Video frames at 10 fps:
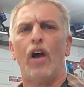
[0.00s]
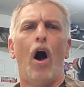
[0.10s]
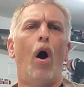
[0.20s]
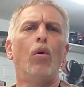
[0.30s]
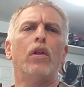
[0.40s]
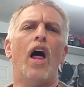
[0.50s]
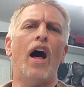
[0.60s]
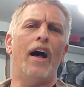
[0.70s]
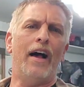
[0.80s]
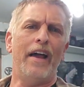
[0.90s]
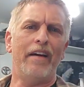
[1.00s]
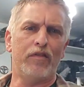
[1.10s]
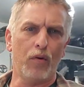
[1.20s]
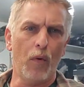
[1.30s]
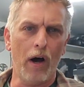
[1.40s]
Hola,
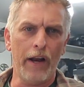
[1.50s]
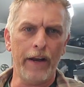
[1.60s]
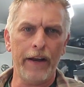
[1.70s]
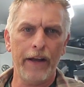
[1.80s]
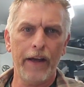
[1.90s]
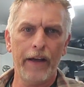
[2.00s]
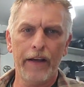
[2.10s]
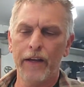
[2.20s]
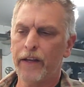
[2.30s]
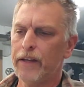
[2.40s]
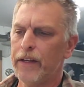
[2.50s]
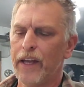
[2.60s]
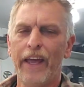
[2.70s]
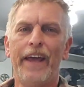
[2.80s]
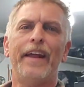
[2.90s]
everyone.
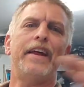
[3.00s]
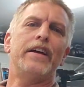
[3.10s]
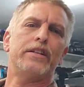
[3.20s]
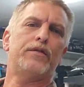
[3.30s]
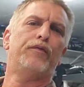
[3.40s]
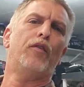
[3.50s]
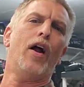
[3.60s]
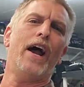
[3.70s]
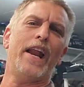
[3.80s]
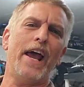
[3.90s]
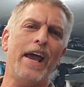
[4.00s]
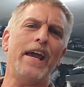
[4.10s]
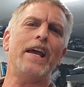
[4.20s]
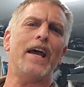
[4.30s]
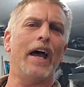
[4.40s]
It is
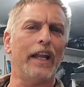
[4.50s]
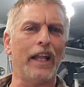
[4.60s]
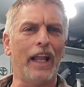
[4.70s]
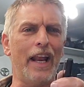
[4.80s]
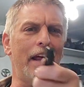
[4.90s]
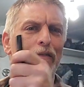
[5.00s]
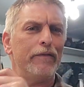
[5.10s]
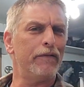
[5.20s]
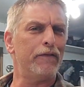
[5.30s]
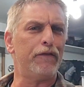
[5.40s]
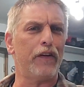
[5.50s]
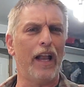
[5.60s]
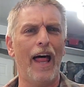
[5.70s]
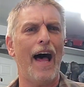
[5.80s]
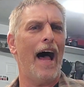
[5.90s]
Friday and let it
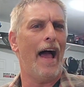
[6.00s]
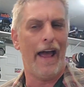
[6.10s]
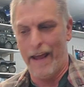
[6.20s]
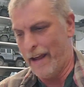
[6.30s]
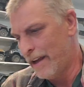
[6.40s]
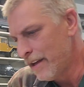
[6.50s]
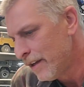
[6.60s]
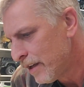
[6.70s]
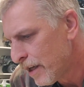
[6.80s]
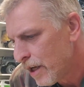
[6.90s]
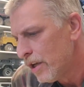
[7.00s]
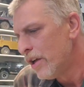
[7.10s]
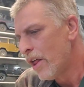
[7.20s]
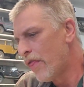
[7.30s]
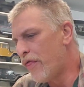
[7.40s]
fly.
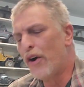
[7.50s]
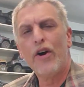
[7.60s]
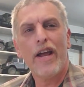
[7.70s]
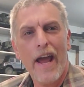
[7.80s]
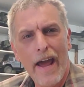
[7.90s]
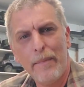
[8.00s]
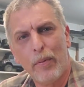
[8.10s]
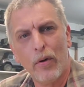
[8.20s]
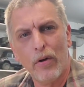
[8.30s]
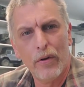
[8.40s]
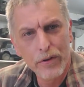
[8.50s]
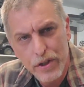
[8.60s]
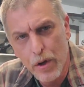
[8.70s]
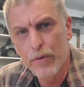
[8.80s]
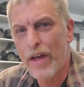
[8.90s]
30 April
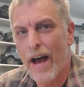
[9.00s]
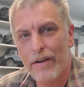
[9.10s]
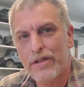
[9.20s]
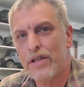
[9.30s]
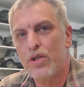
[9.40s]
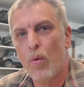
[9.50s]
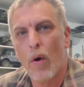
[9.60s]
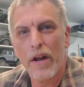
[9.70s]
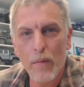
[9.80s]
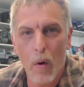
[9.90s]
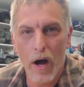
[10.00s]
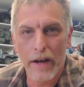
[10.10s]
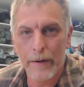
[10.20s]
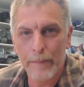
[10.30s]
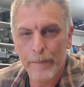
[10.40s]

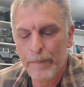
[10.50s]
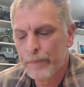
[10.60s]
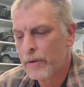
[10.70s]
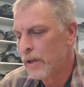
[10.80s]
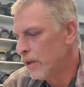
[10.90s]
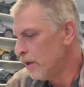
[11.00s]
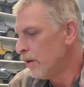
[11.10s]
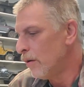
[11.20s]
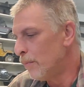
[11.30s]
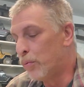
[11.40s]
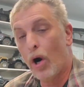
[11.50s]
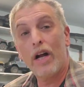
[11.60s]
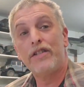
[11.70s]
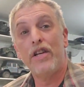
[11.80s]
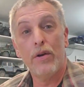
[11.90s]
2021.
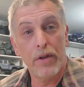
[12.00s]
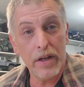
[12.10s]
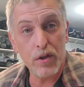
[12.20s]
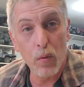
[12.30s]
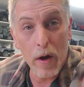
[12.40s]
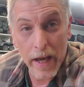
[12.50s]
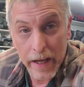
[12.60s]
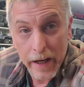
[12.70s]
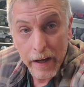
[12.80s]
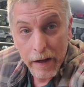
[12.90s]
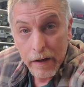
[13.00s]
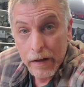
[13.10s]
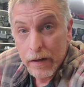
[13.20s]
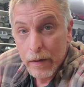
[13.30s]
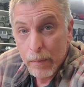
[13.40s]
Brought to you this week
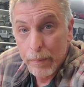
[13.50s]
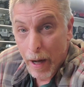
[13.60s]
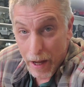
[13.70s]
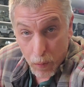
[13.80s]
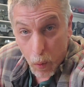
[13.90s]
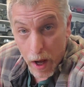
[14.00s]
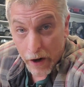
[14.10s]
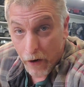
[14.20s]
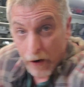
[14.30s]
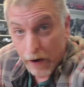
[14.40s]
by Winter.